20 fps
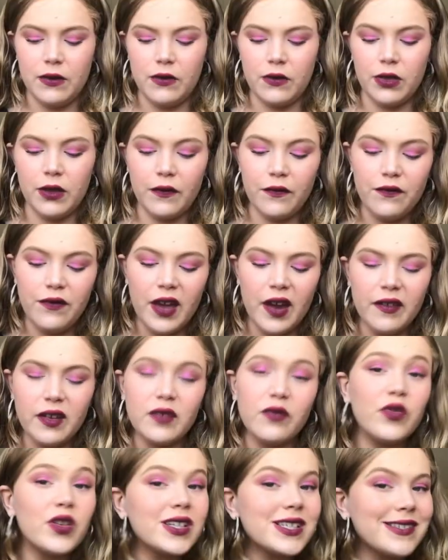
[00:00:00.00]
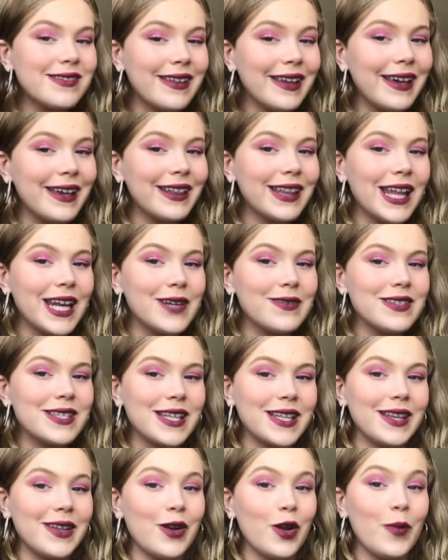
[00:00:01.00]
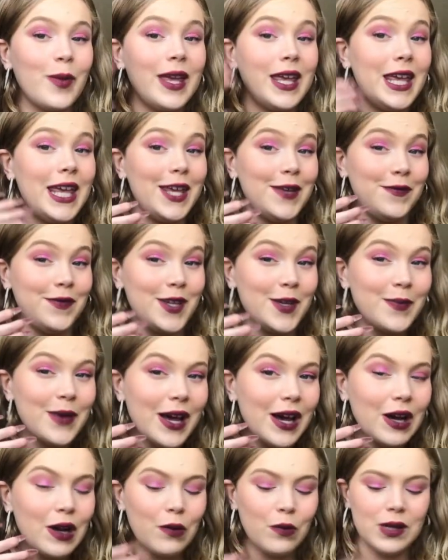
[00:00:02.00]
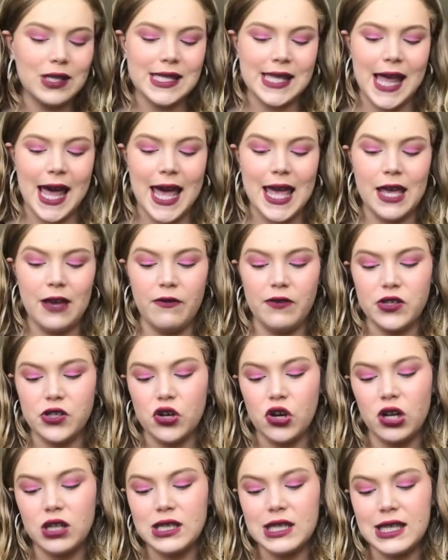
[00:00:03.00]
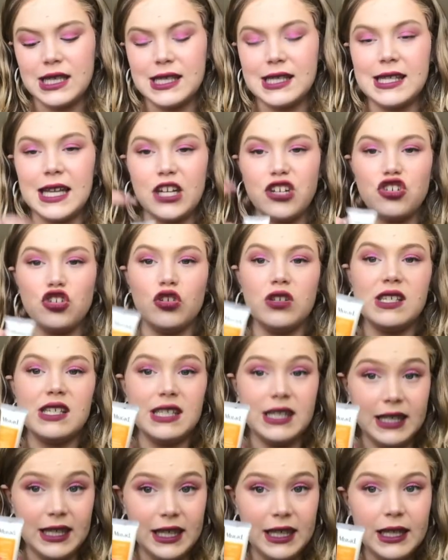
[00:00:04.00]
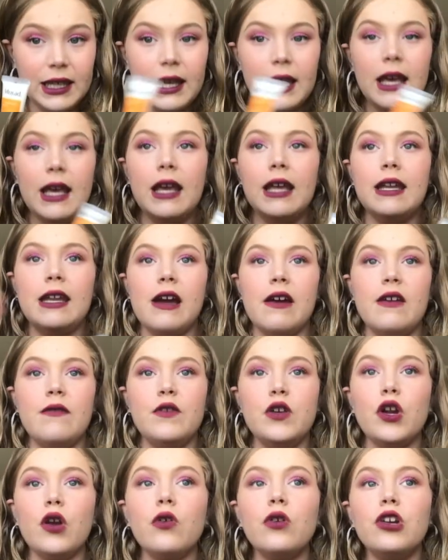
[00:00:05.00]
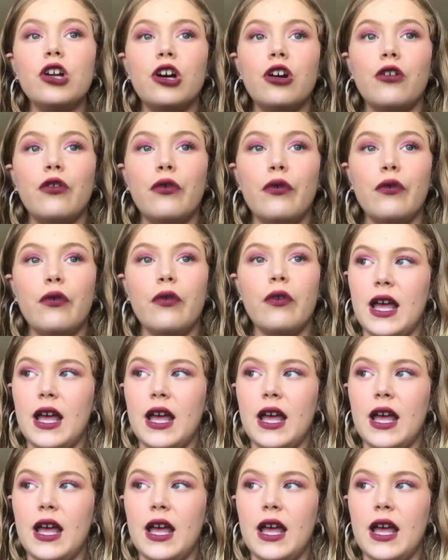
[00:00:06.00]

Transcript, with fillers: The very first thing that I was a little bit iffy about was that it was called essential C. Now, if you don't know,